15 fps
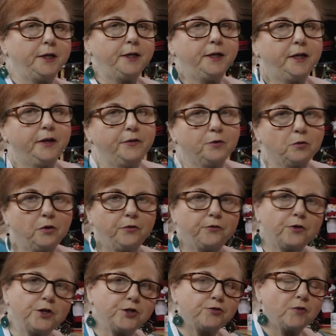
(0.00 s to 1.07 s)
it in the
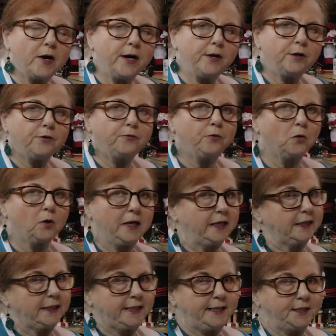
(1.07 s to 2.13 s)
refrigerator for at
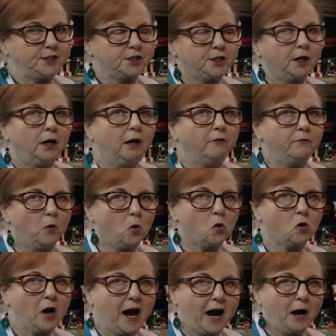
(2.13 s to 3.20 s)
least
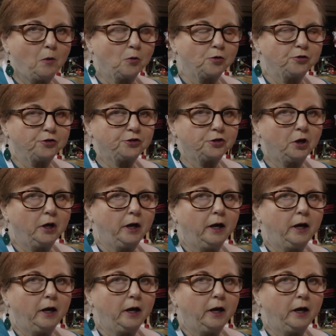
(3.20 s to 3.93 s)
4 hours.